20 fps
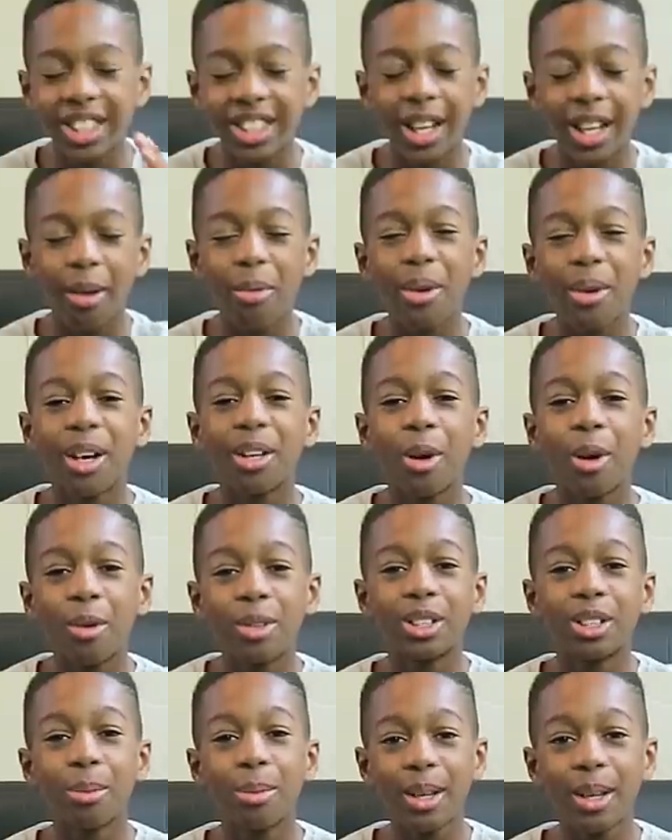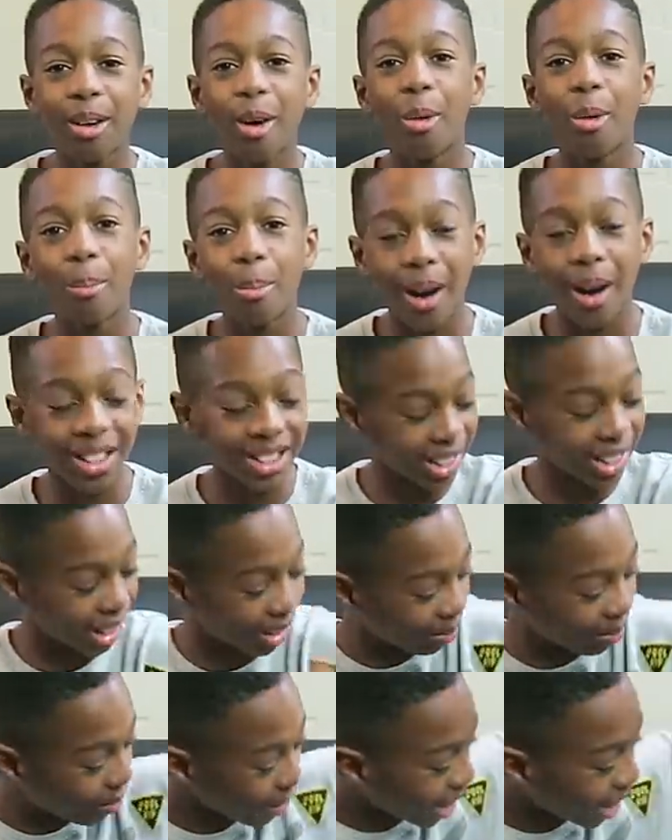Today we are going to be
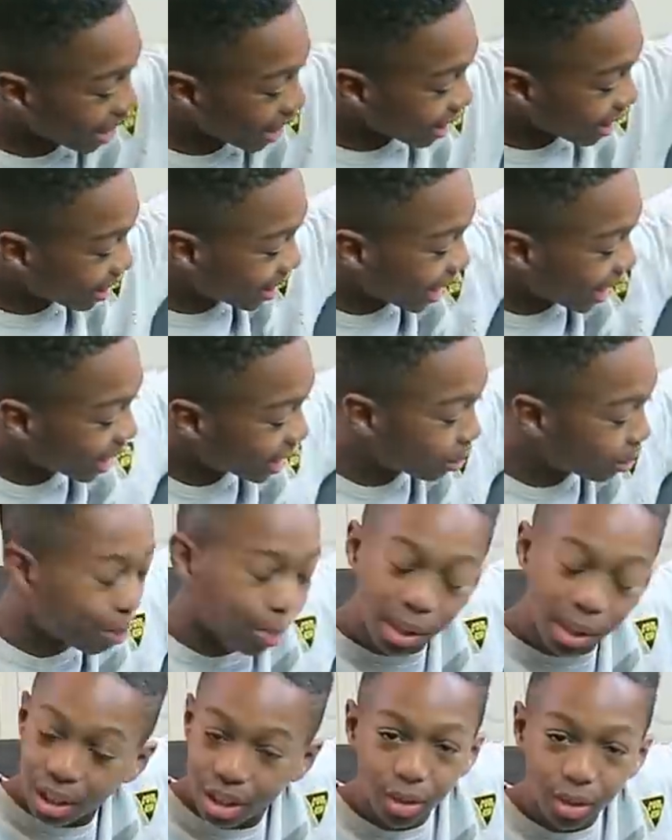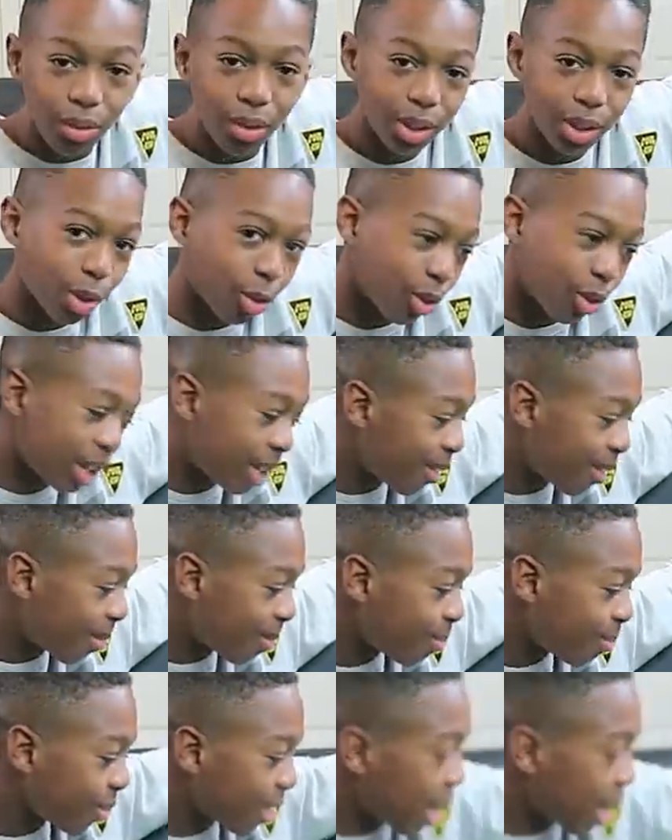unboxing this beautiful toy,
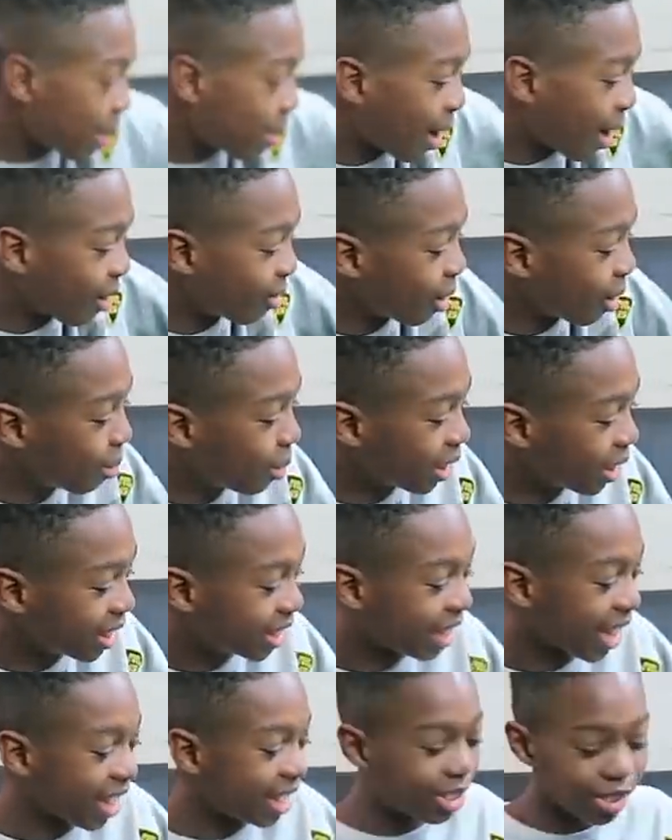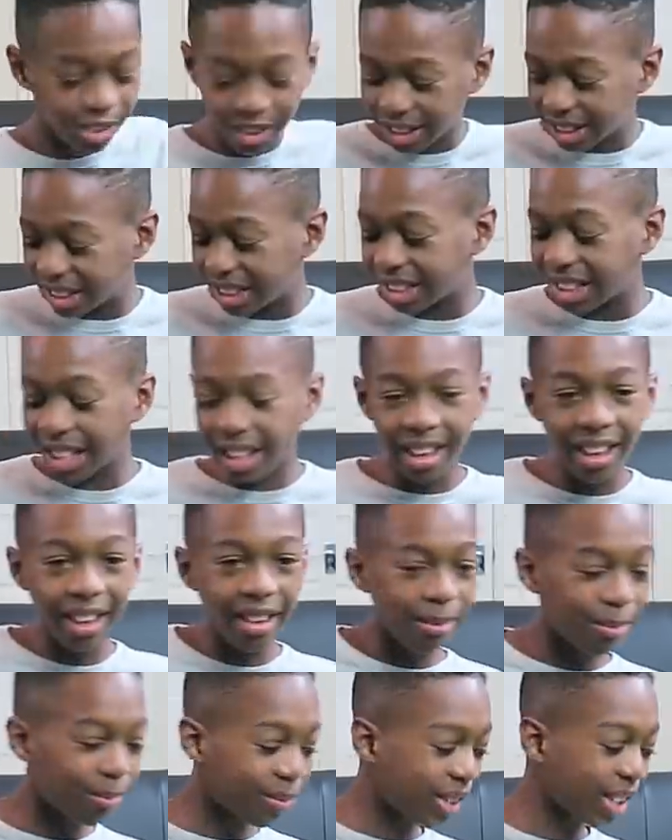Power Rippers. As you can
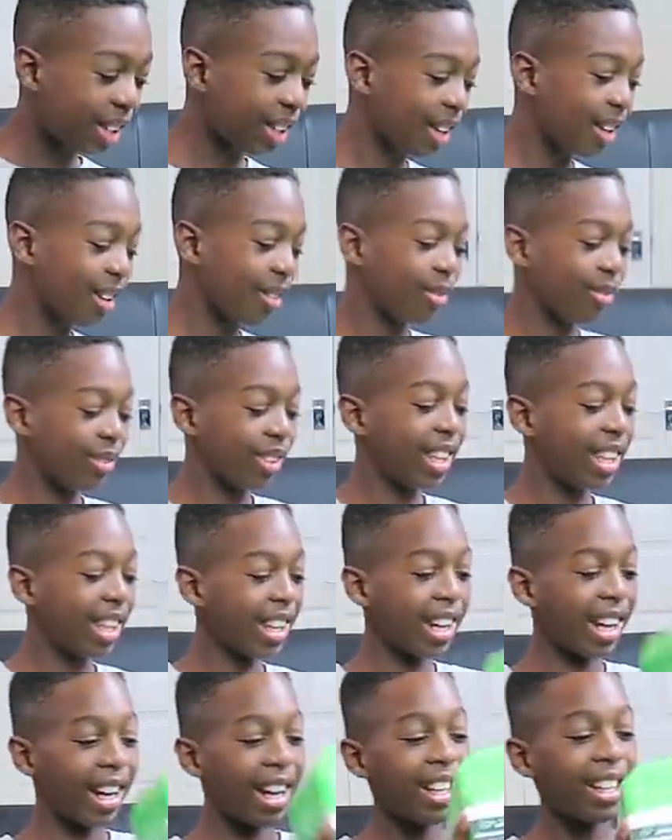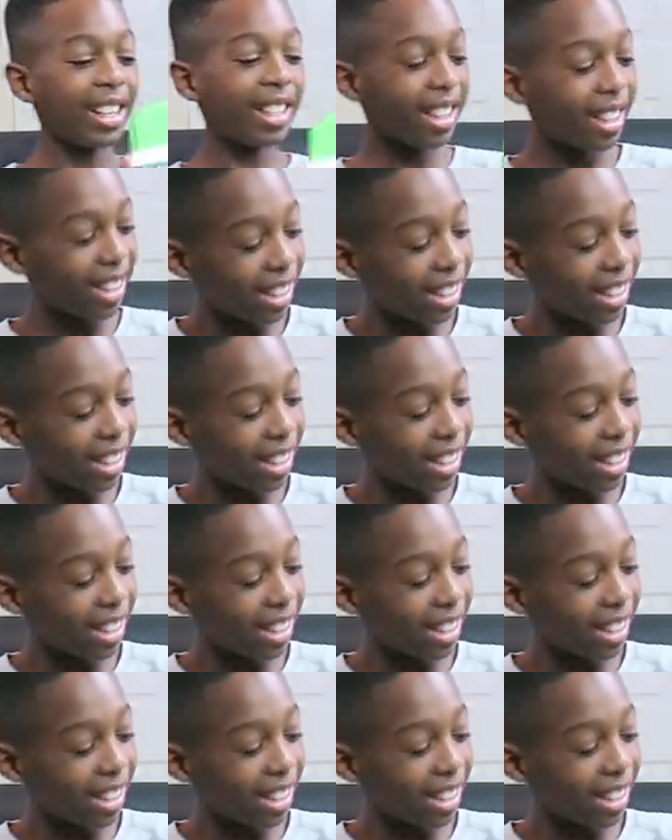see here,